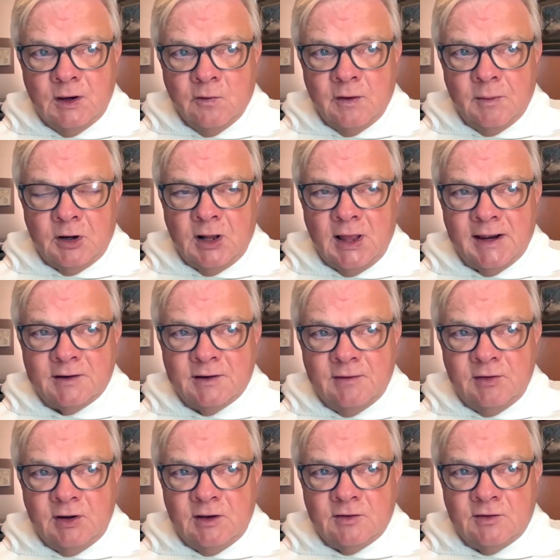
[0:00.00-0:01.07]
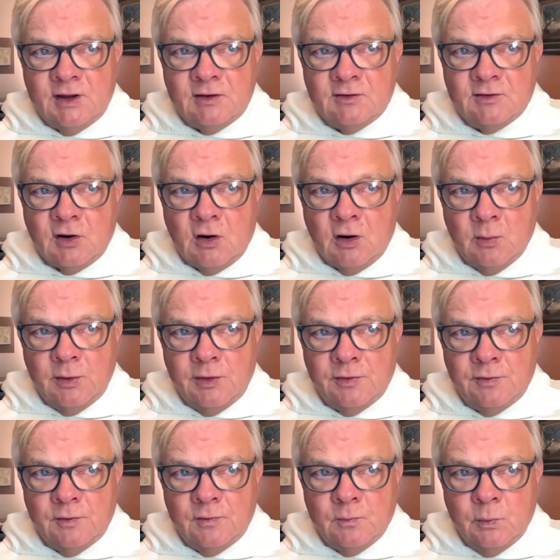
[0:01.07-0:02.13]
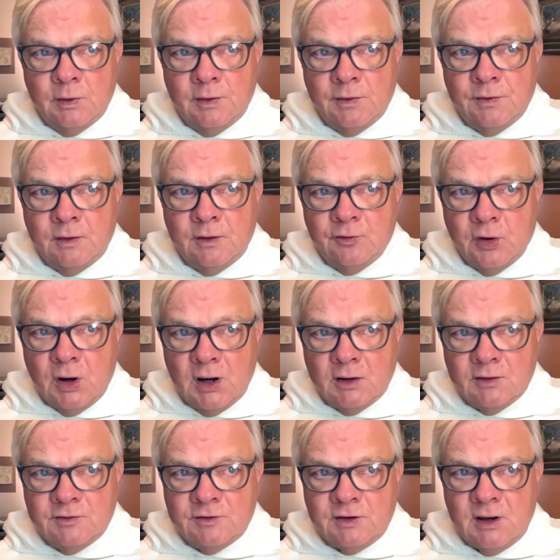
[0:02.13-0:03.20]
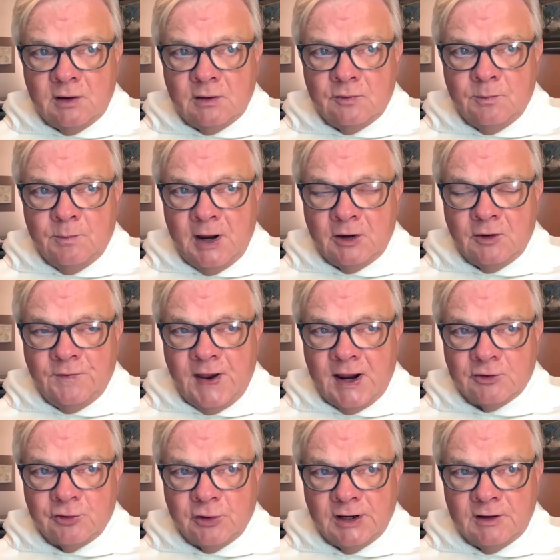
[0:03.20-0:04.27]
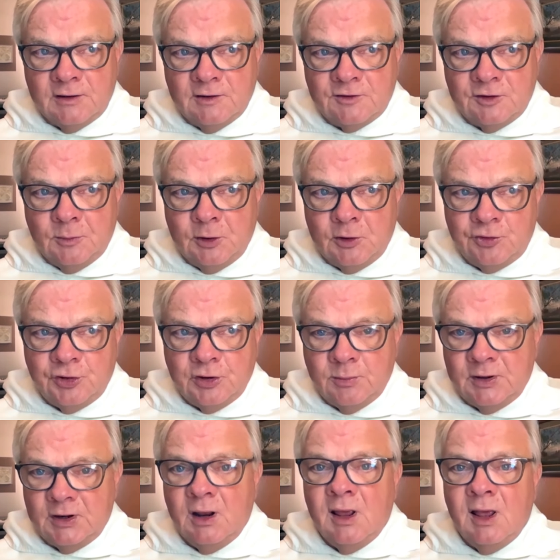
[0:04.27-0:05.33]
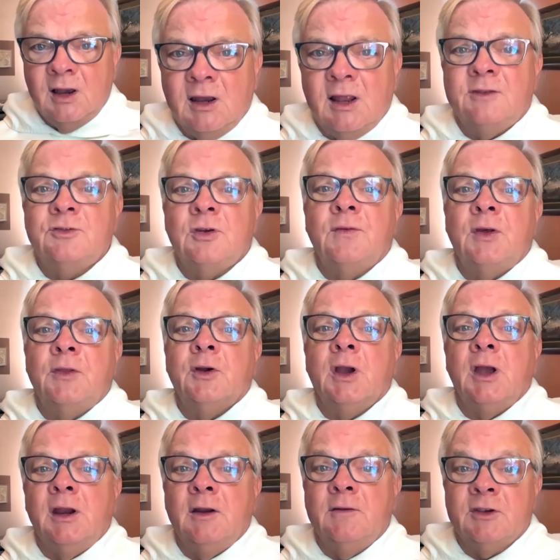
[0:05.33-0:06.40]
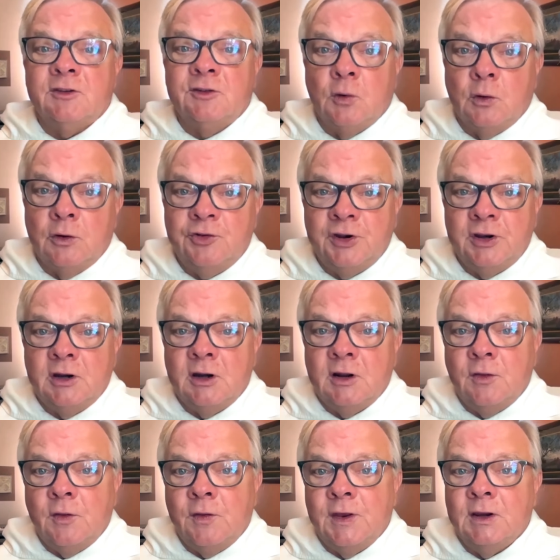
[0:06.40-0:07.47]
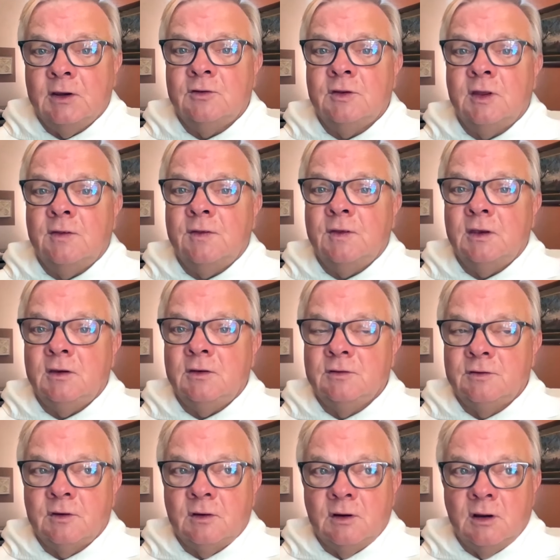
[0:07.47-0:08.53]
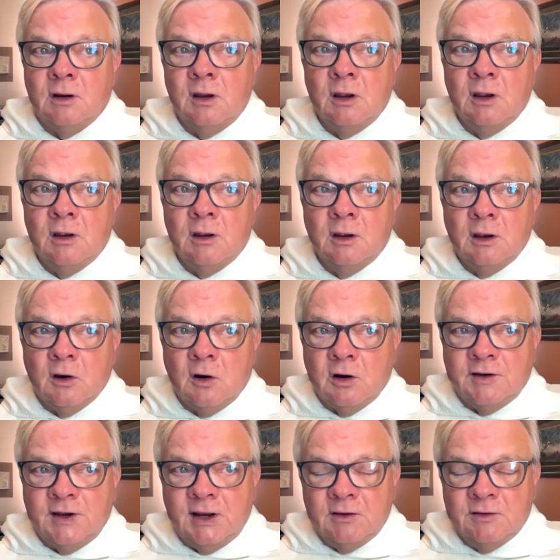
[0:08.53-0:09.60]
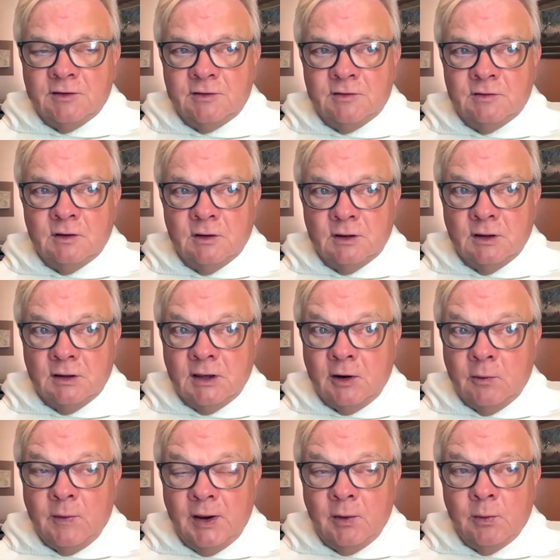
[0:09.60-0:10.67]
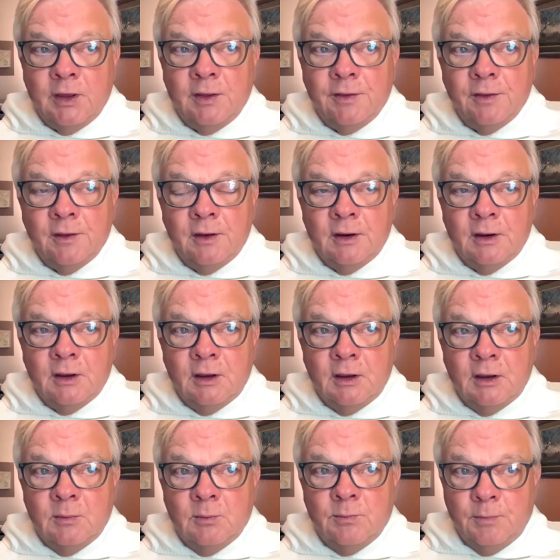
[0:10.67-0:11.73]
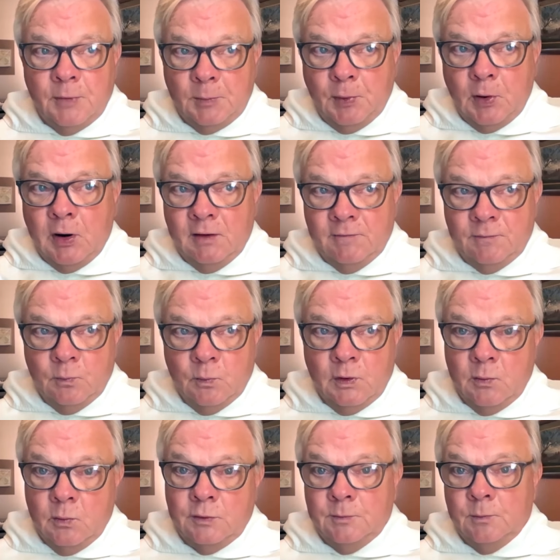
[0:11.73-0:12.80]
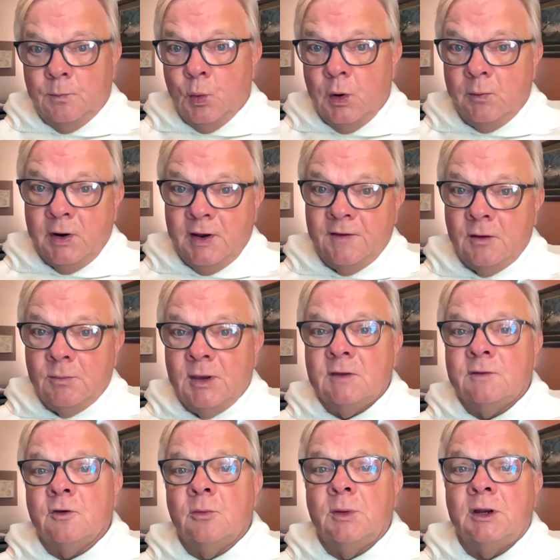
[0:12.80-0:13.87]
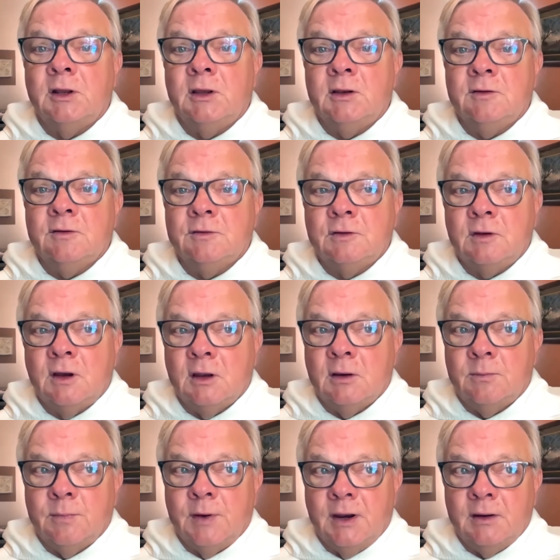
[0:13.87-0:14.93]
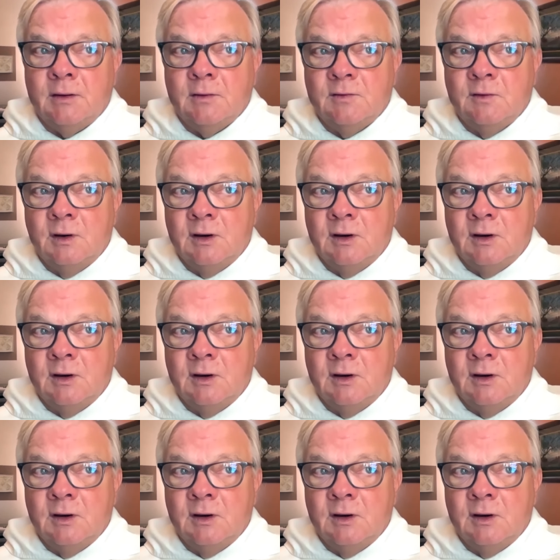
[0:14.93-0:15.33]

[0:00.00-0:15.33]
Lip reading: criminal activities that start with drugs and manufacturing and distribution, but lots of other kind of extortion and other things that these cartels get away with. But part of one way they make their money is by